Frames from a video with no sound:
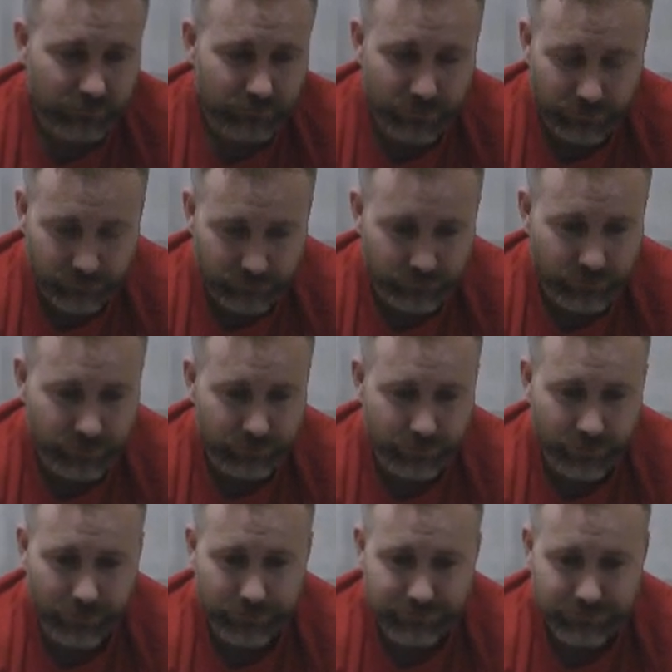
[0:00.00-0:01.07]
Mary
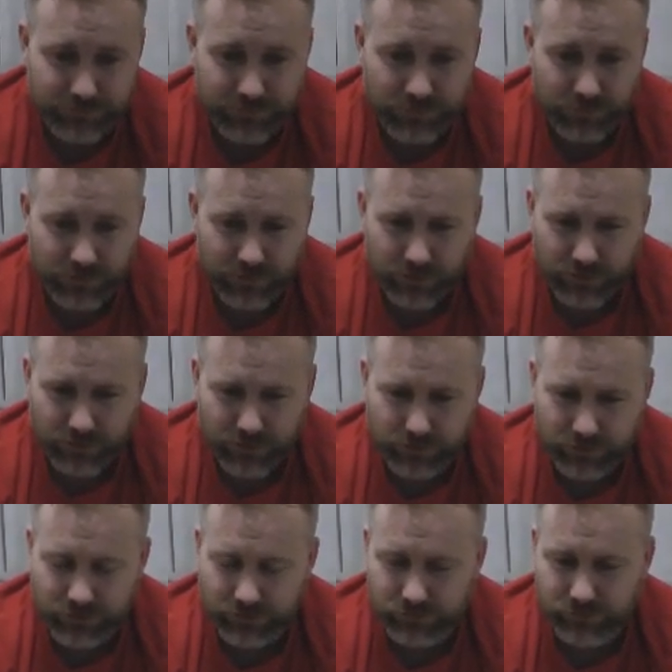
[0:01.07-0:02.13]
Reba,
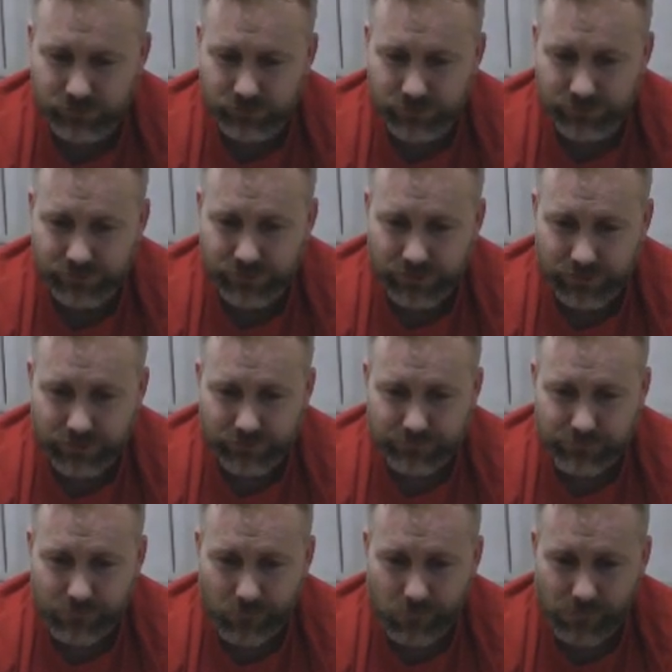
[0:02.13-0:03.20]
who else?
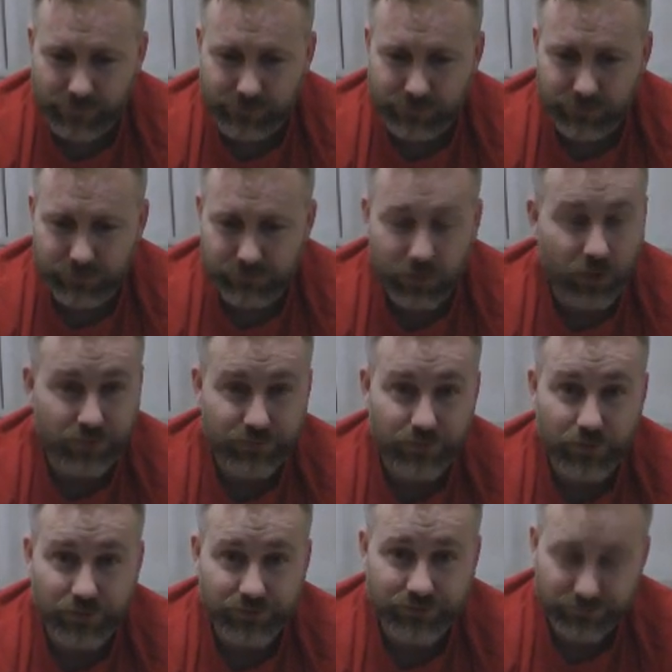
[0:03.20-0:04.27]
Mark
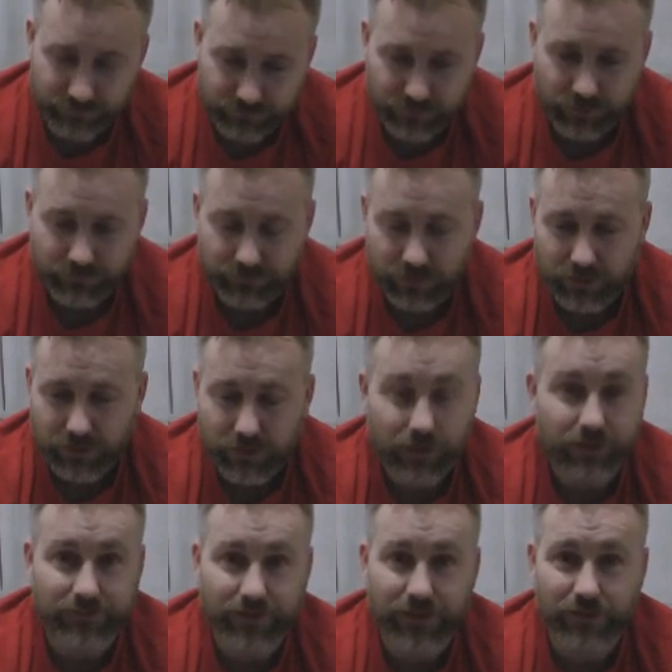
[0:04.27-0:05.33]
Frost, yep.
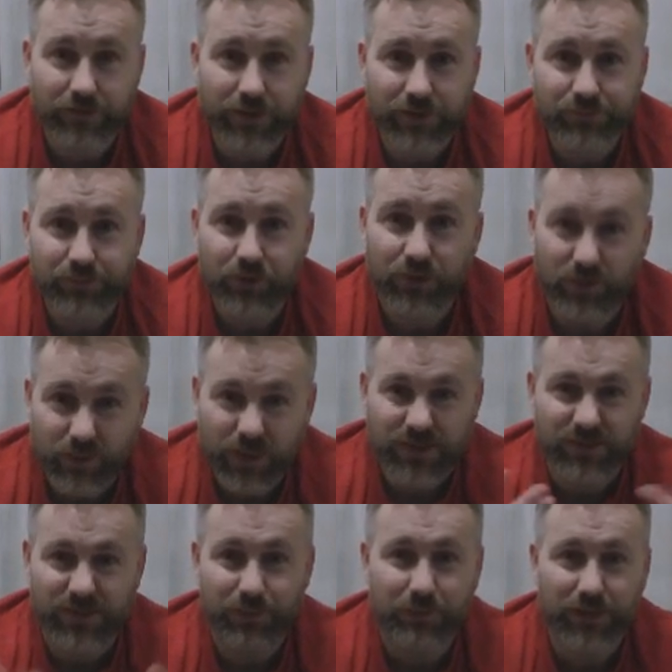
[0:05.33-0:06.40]
Dana Ashbrook, who
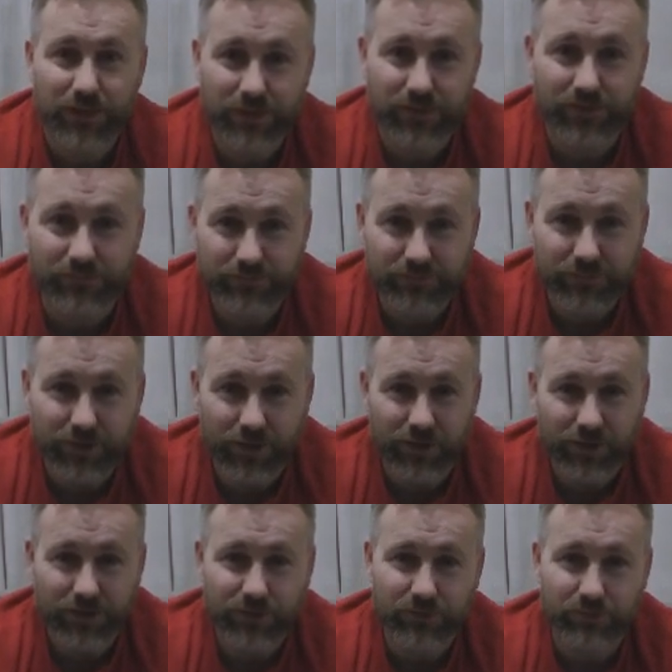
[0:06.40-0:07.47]
actually appeared in a
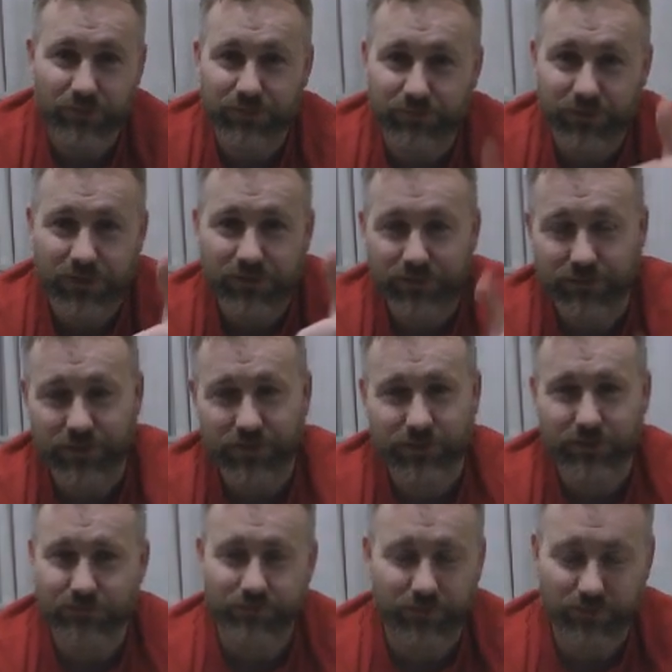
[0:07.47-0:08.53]
haiku with me. Thank
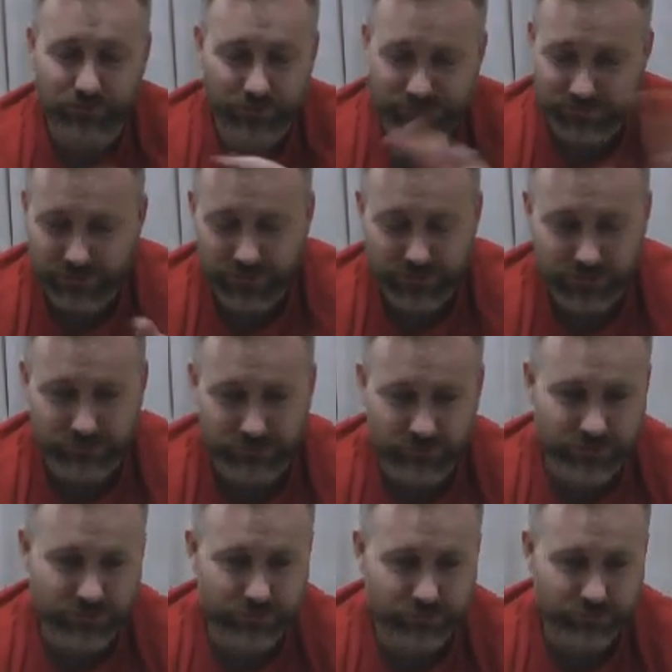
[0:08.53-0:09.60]
you very much for that. That
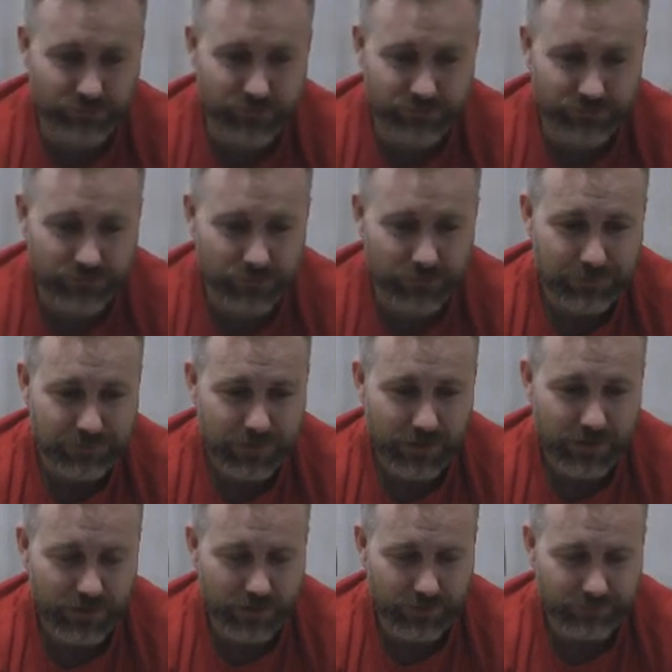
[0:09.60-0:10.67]
was wonderful.
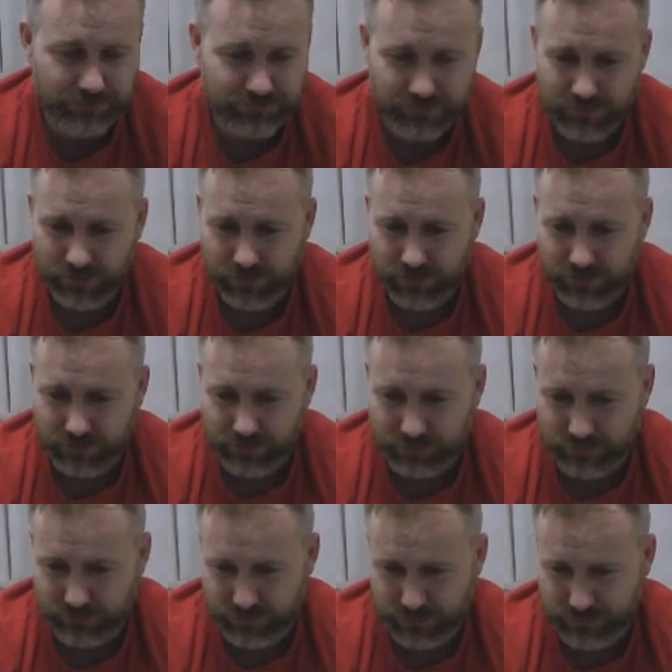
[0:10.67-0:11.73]

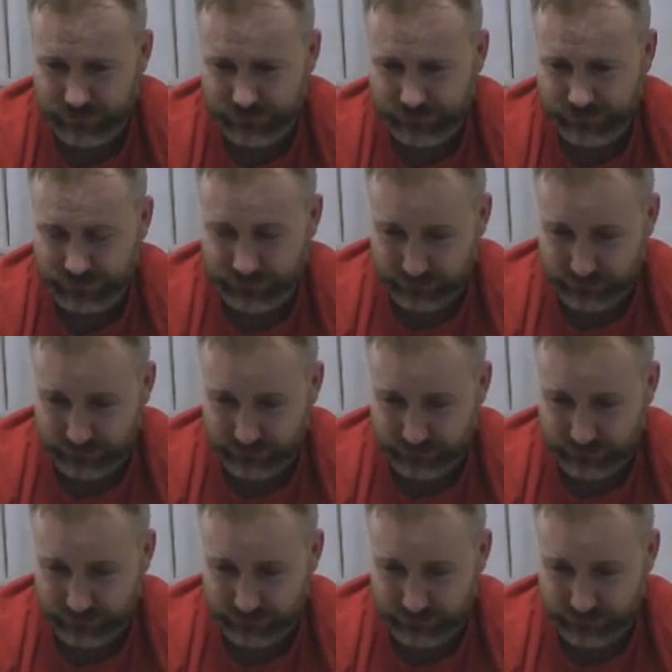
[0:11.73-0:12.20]
Who else?